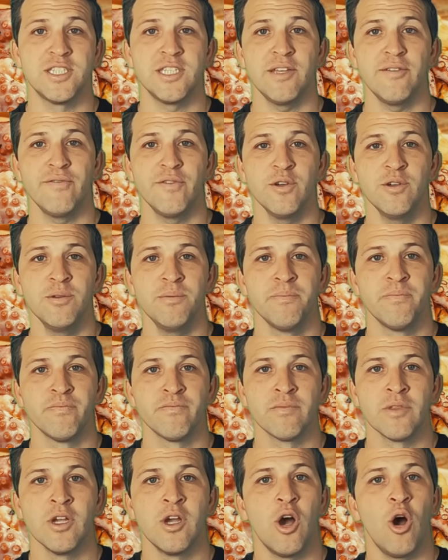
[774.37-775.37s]
seafood,
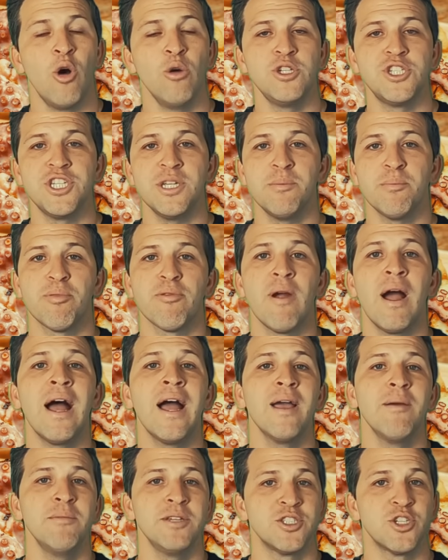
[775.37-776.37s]
Ocean
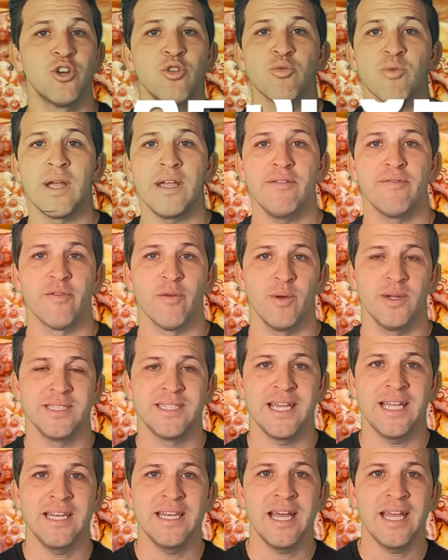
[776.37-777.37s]
Prime is great for a
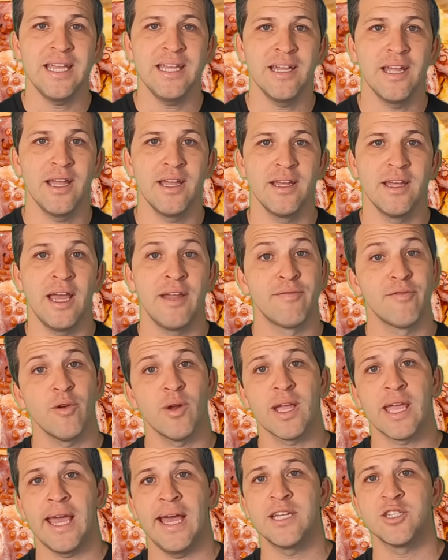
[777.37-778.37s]
date night and for
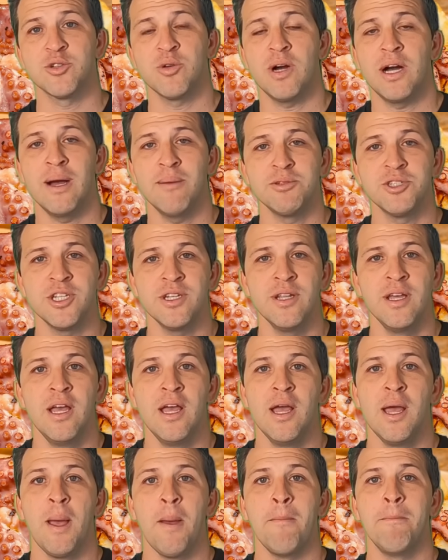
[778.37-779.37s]
a casual option,
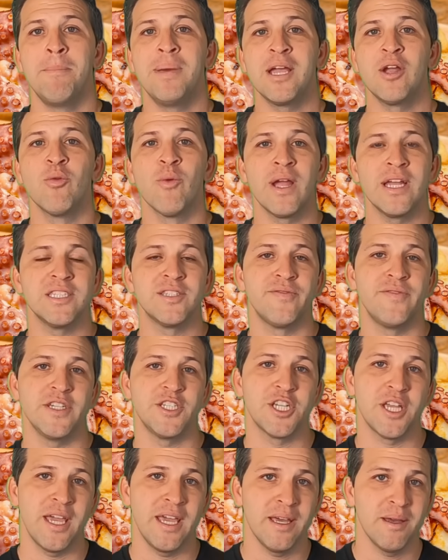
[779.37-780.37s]
Big Ray's
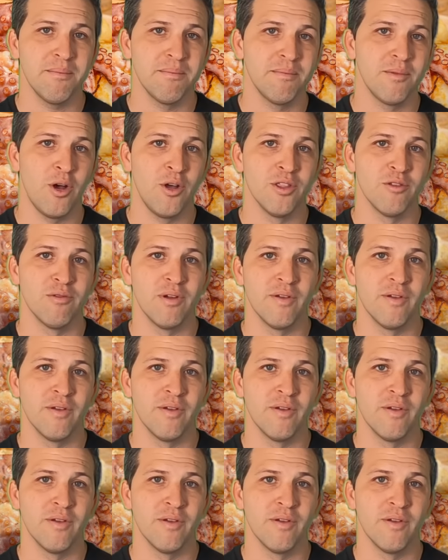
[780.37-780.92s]
Fish Camp on the